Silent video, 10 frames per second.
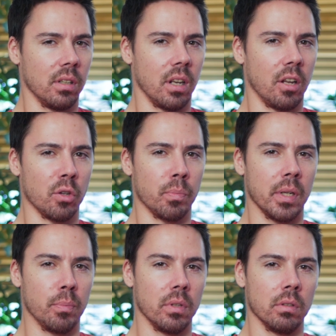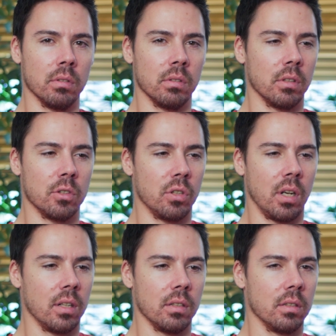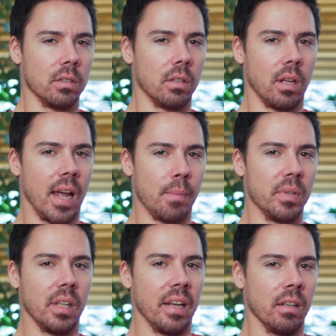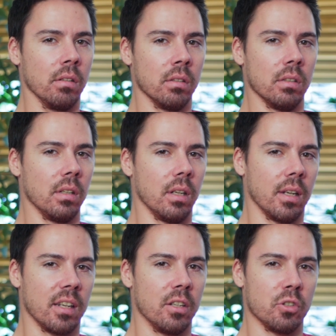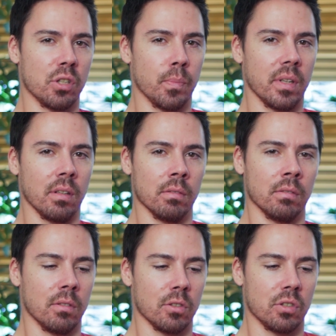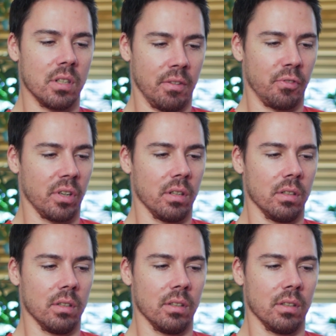than other people. It's not happy land like it used to be. It's different.